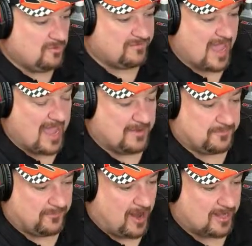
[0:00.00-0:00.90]
We've got
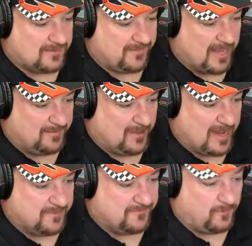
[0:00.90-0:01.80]
product available
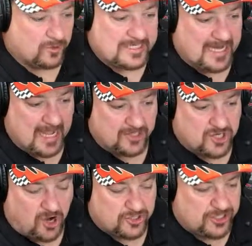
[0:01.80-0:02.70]
in
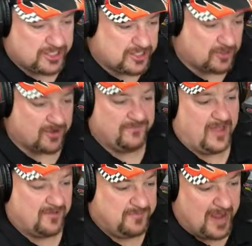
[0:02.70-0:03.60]
14-ounce cartridges,
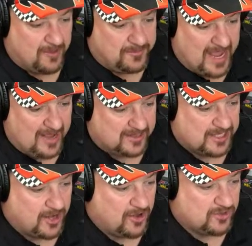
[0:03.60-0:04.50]
35-pound pails,
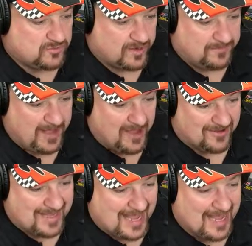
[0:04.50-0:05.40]
and
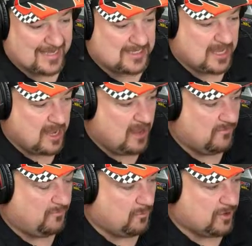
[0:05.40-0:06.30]
120-pound kegs
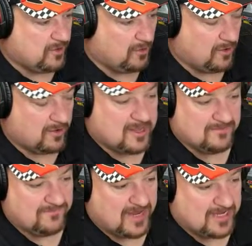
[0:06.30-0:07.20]
for your
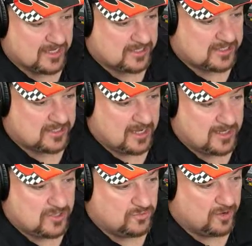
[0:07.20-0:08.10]
convenience.
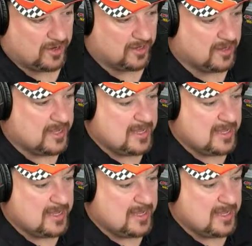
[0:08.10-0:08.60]
And you want to